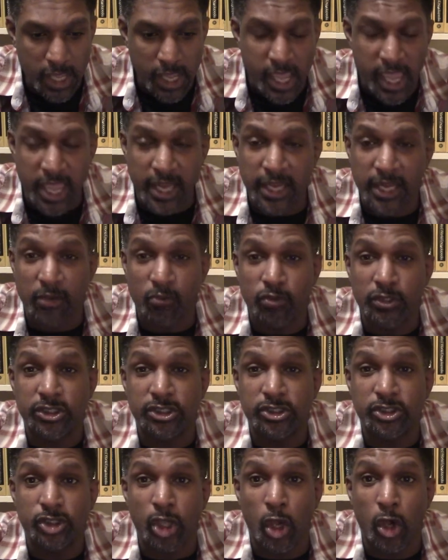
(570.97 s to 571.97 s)
And it was
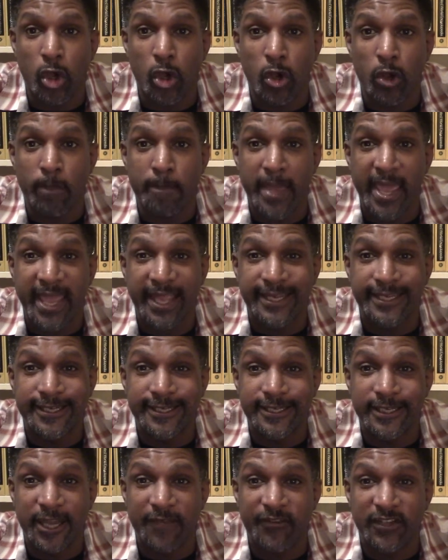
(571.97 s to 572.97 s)
so
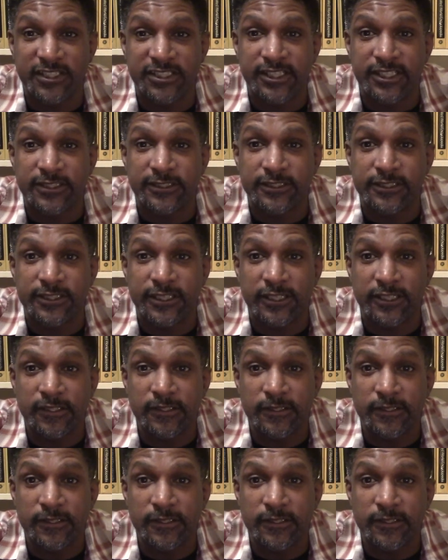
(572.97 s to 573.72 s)
magnificent